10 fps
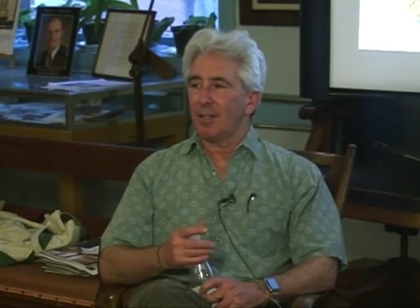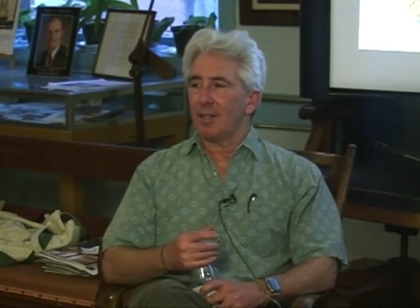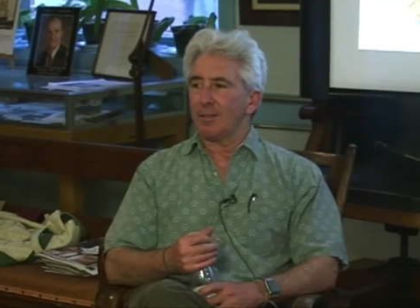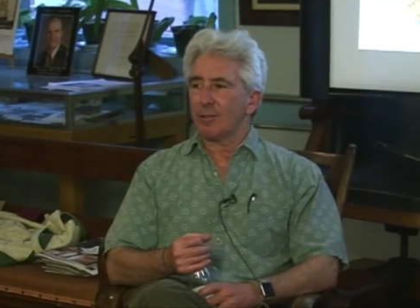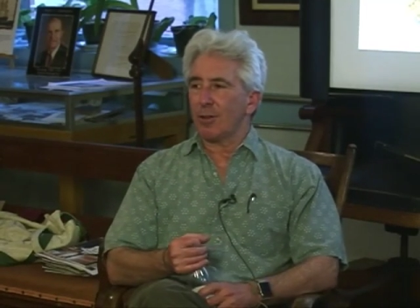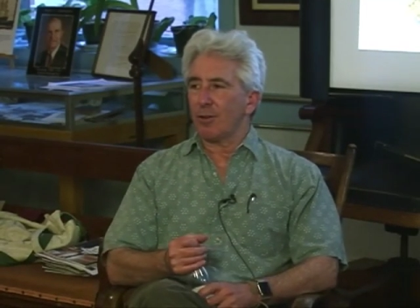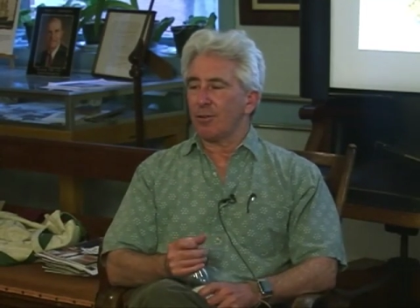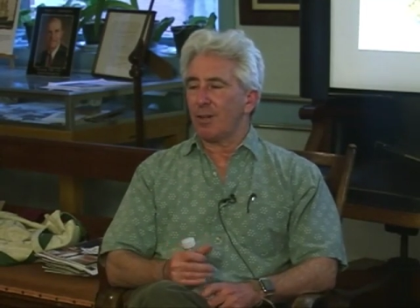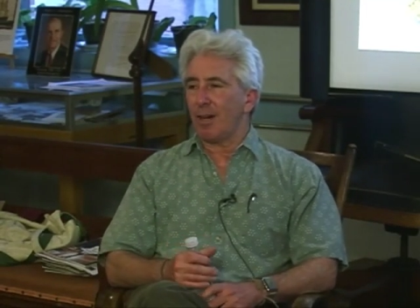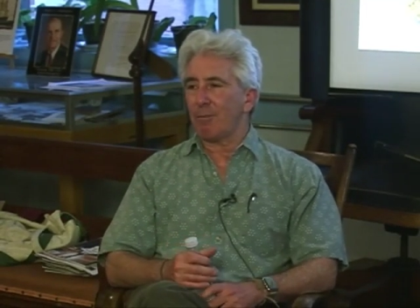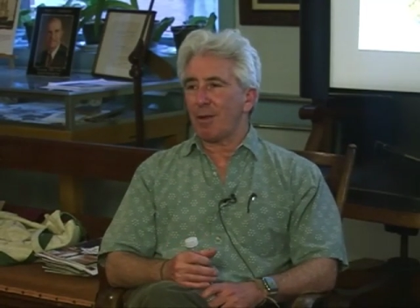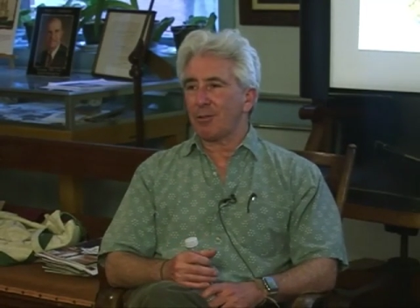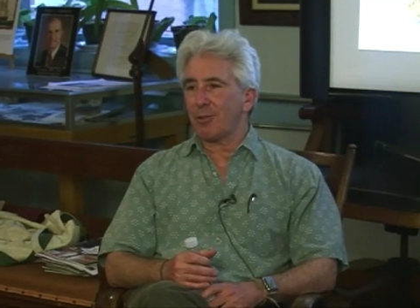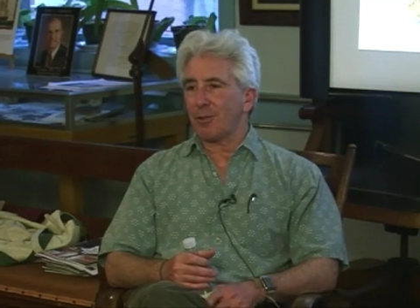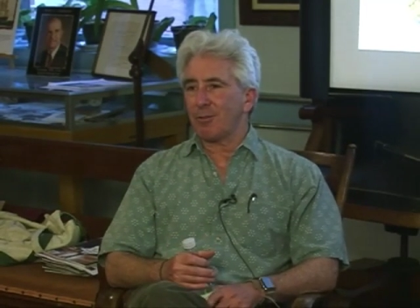And so I'm not
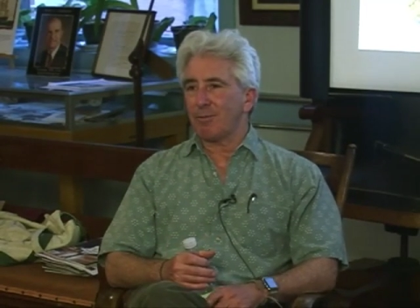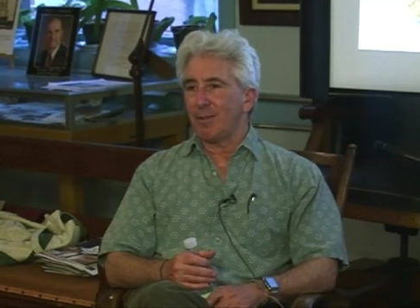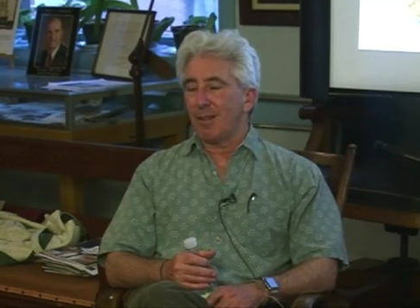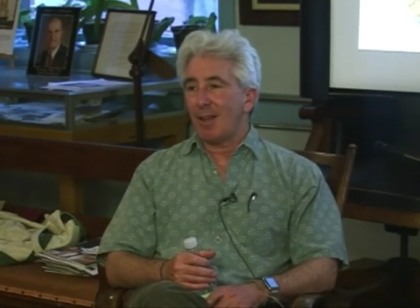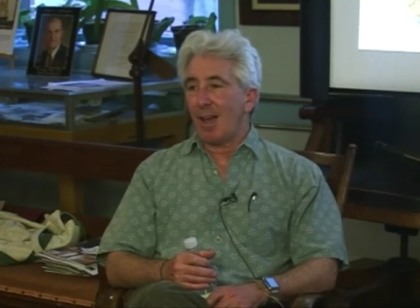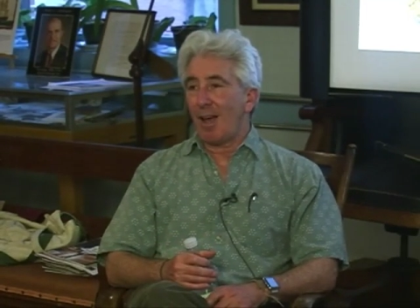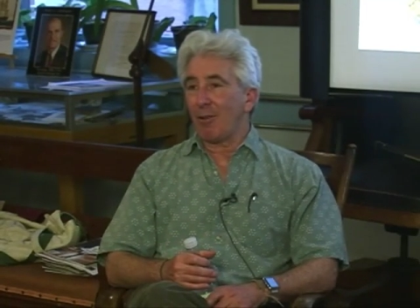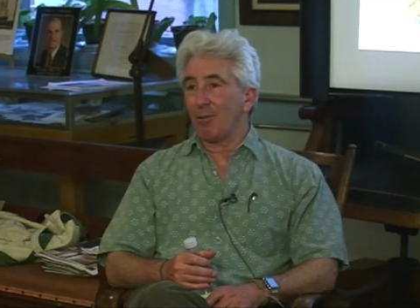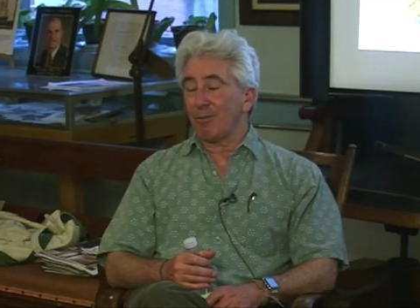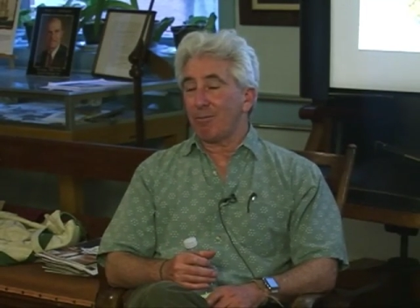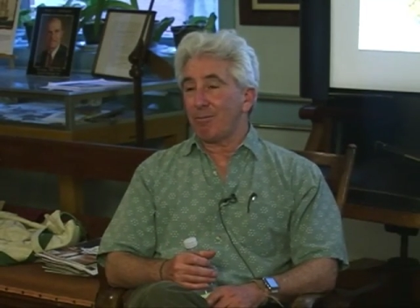sure how